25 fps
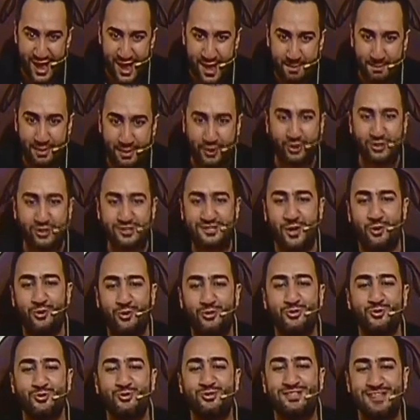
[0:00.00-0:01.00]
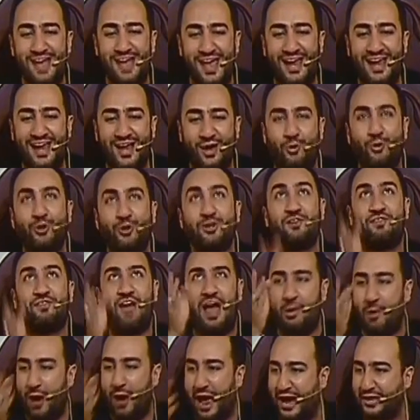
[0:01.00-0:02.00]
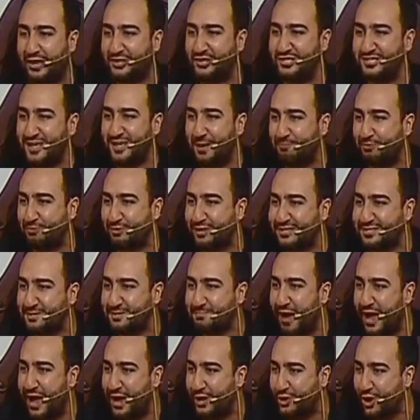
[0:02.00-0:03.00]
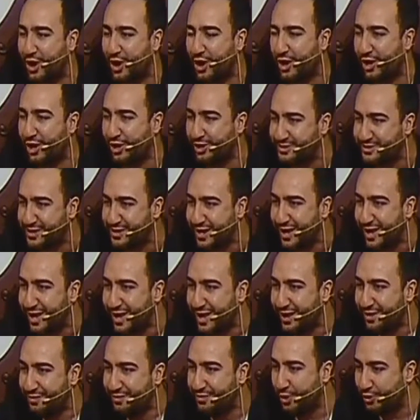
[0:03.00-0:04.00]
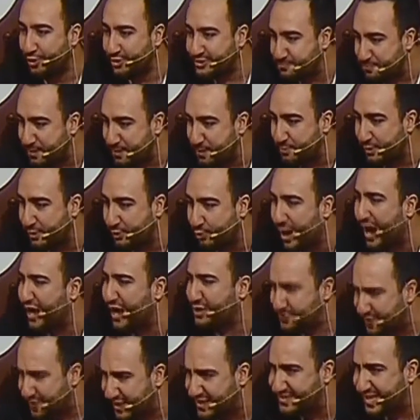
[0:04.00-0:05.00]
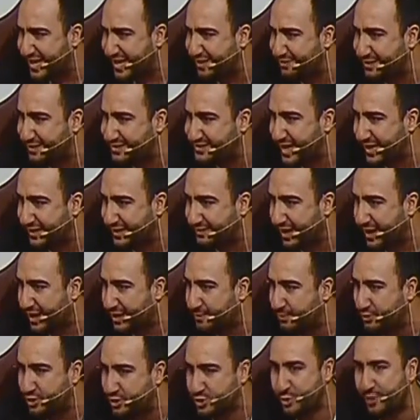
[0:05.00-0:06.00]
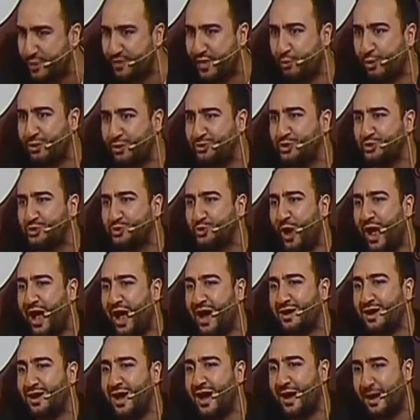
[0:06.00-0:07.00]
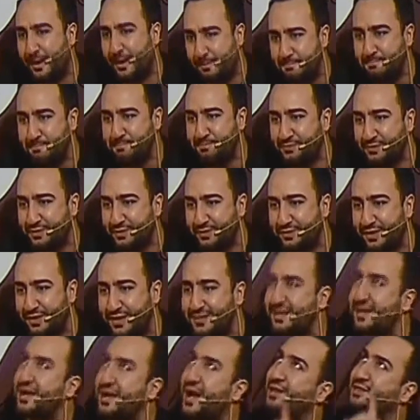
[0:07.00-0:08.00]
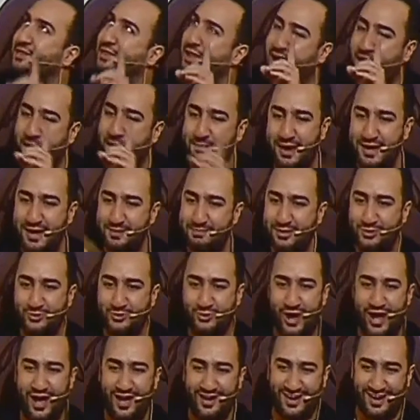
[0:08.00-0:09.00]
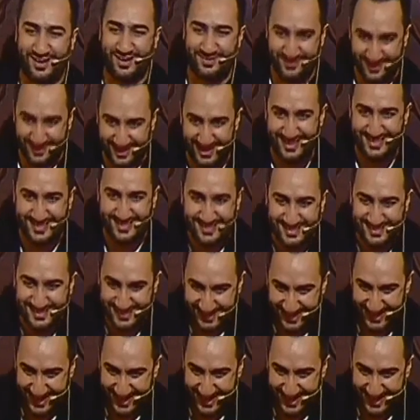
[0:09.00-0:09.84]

Because those who say all of our actions are predestined by God, those people, why do they say things like that? Because when they want to do haram, they say, Allah made me do haram, yes?